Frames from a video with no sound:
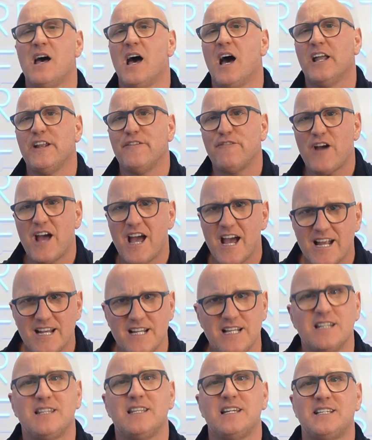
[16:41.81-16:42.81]
And if
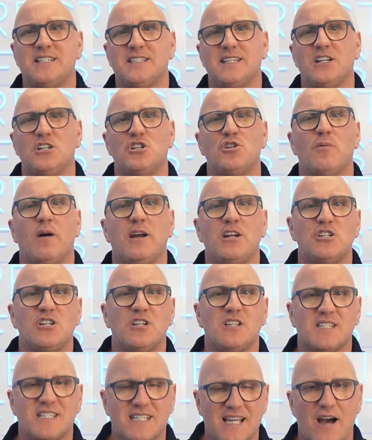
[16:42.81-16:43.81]
any of these
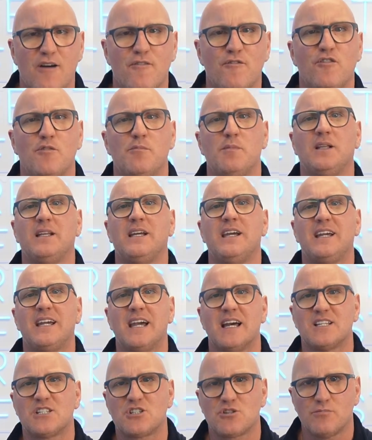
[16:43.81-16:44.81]
situations sound familiar,
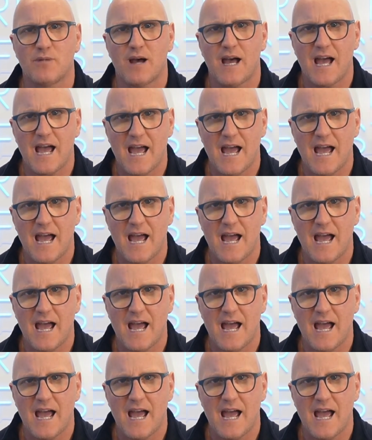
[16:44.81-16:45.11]
get some